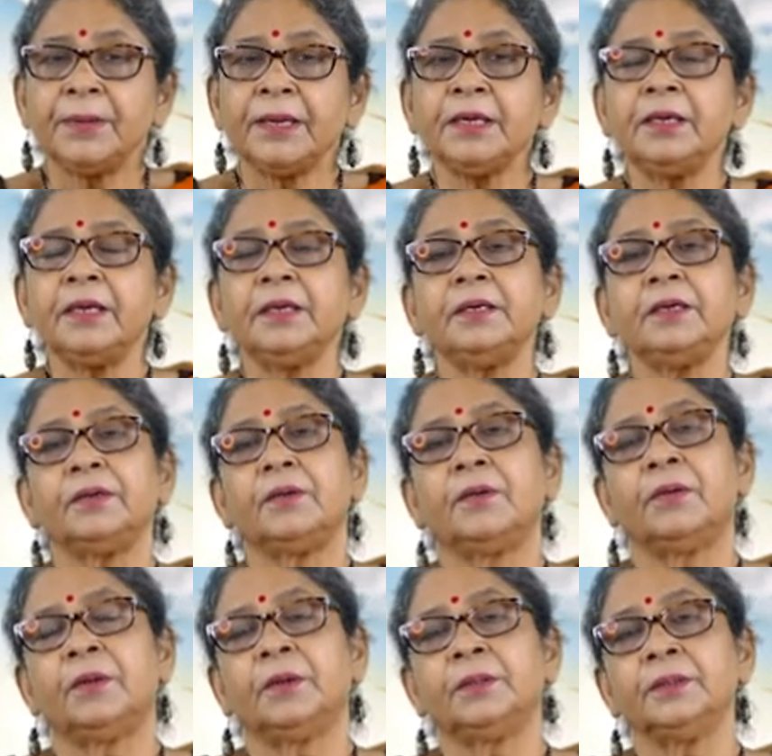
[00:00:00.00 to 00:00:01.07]

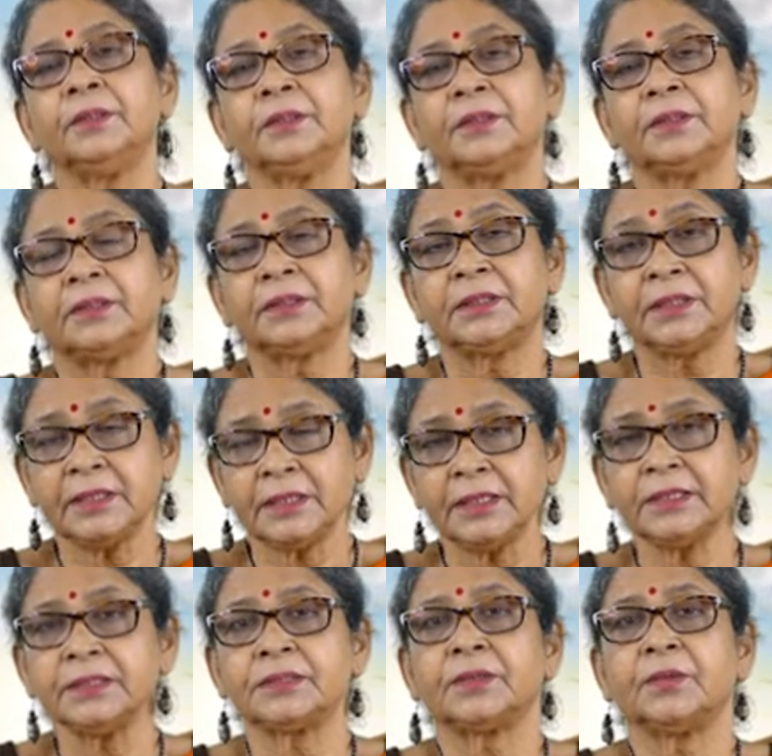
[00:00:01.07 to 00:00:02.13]
dependent on
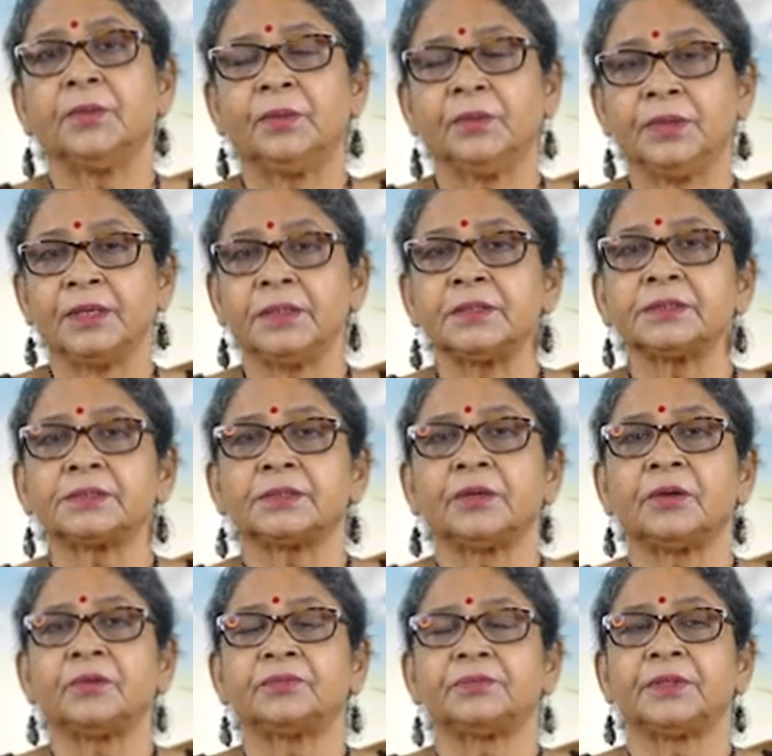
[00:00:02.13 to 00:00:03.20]
these
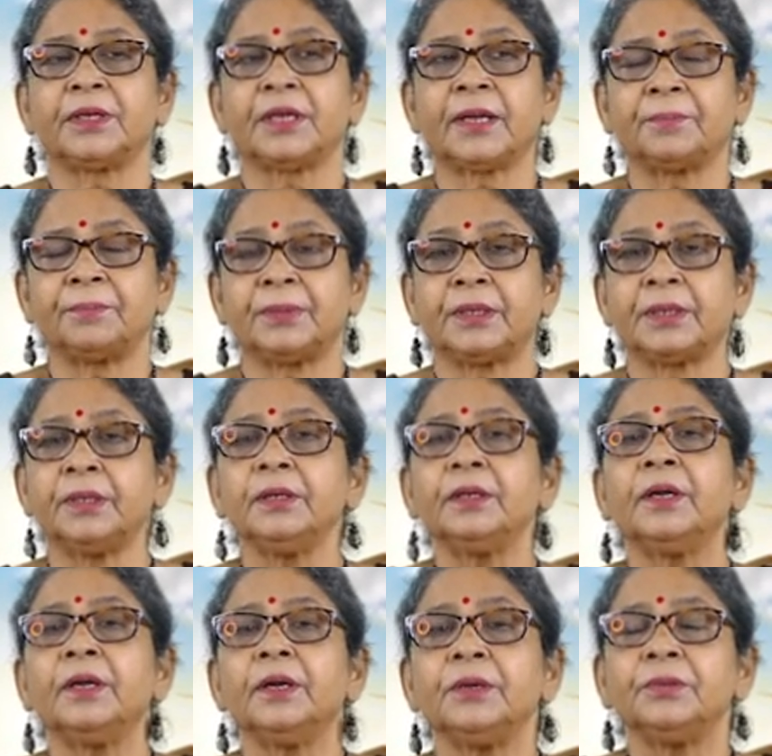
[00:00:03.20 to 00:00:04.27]
owners of the
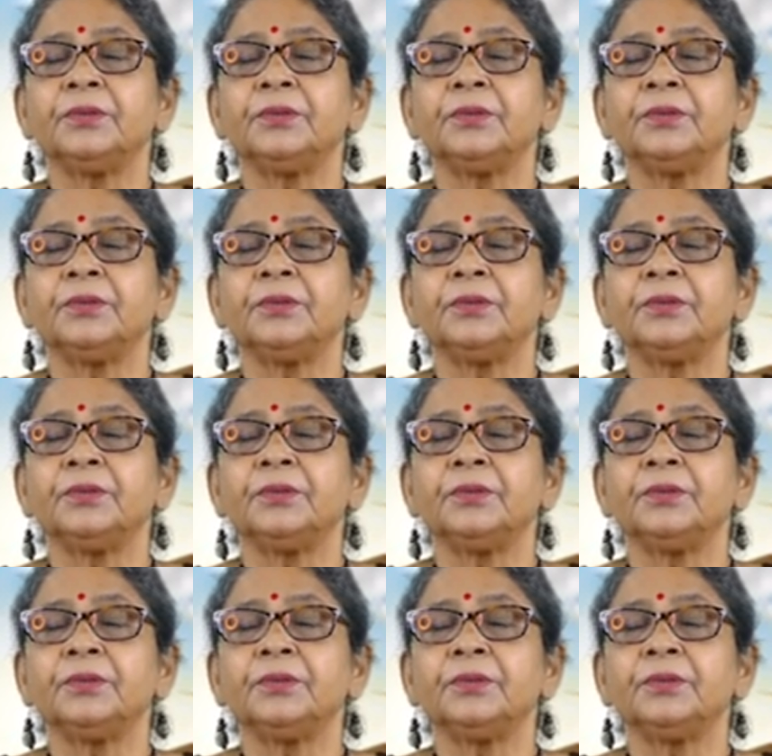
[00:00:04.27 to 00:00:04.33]
capital